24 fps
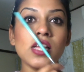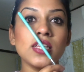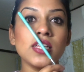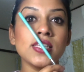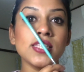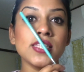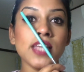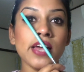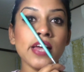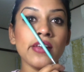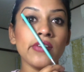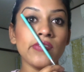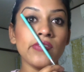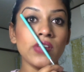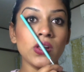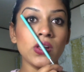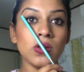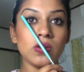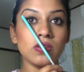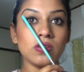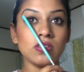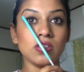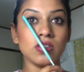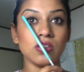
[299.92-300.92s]
side of your
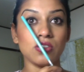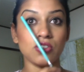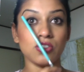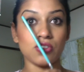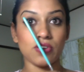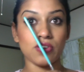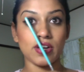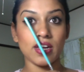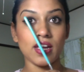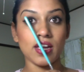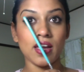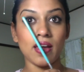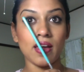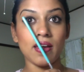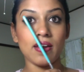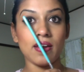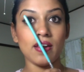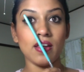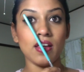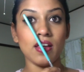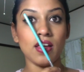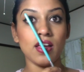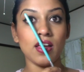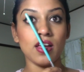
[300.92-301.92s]
nose, look straight ahead,
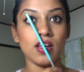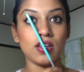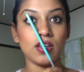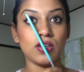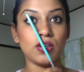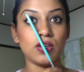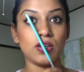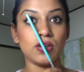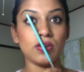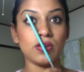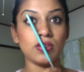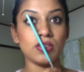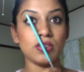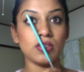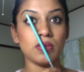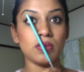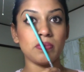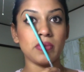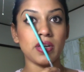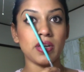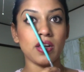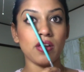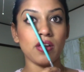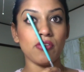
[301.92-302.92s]
go into the
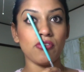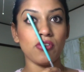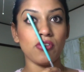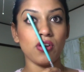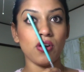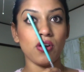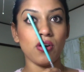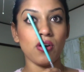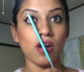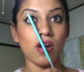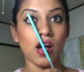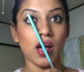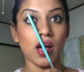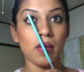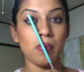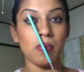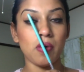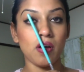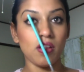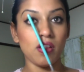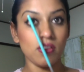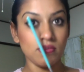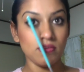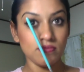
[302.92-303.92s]
middle of your
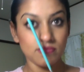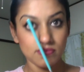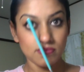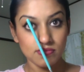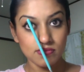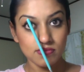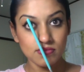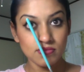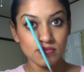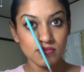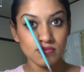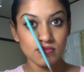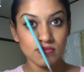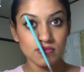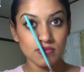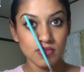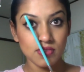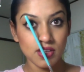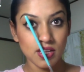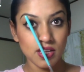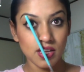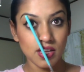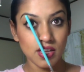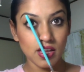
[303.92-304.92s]
eyeball,
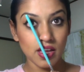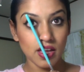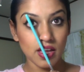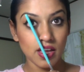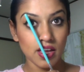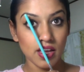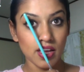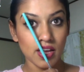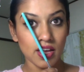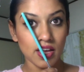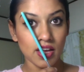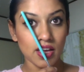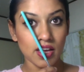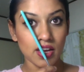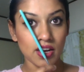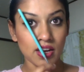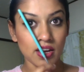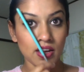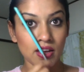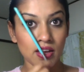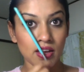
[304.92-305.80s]
and